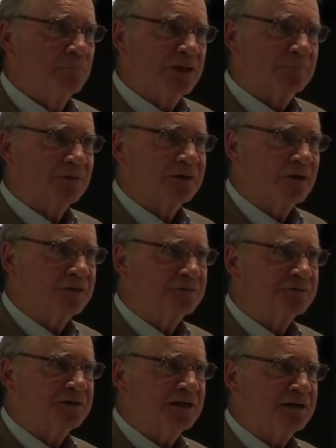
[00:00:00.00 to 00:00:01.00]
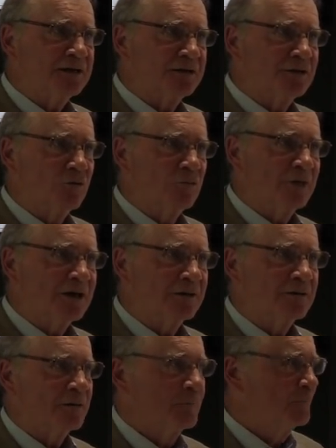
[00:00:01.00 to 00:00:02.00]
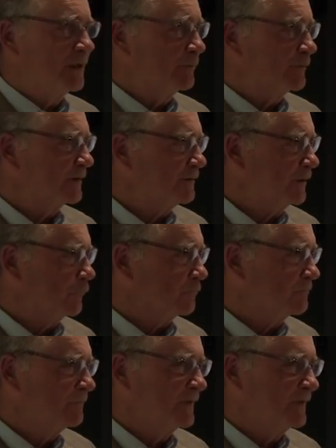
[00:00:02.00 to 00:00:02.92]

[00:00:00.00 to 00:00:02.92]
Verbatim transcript: people that understand it and know about it, people that don't.